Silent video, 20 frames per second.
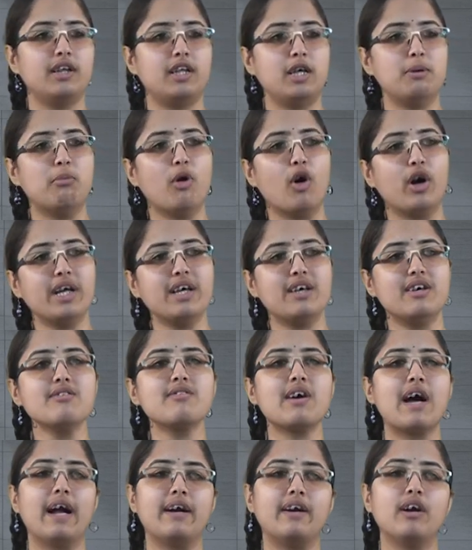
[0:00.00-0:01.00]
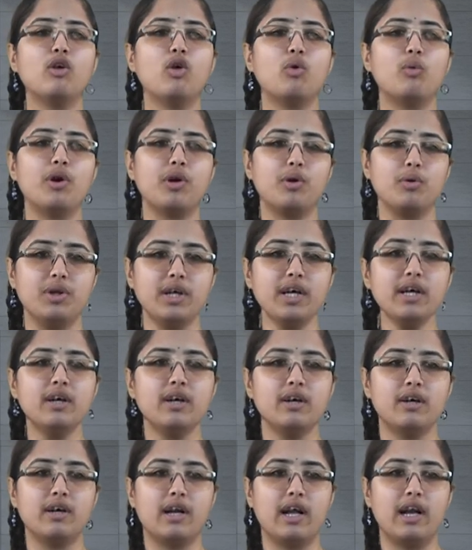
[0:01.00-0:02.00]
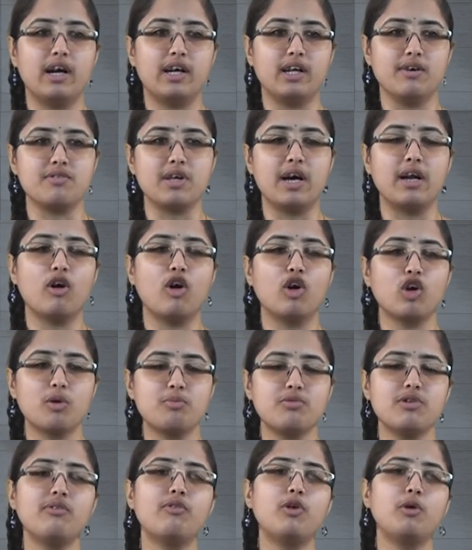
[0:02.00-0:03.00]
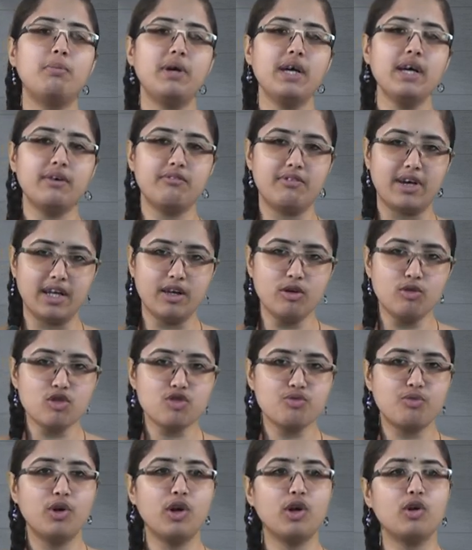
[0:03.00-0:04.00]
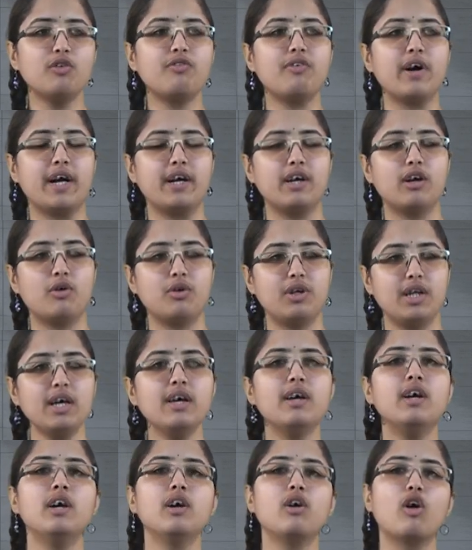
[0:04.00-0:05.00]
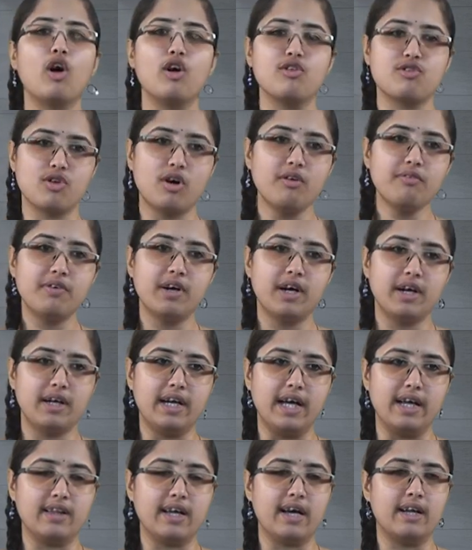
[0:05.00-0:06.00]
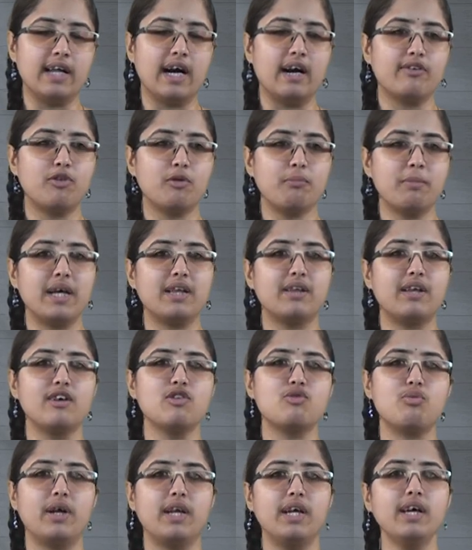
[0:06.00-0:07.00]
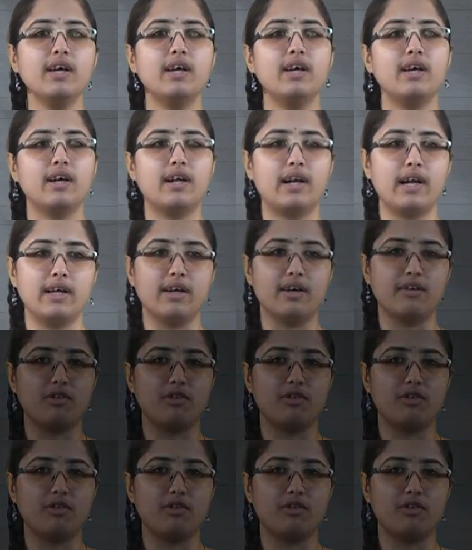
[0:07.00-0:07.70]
the body is handed over to the relatives. An autopsy would be very useful to find out the cause of death, and that would make things very clear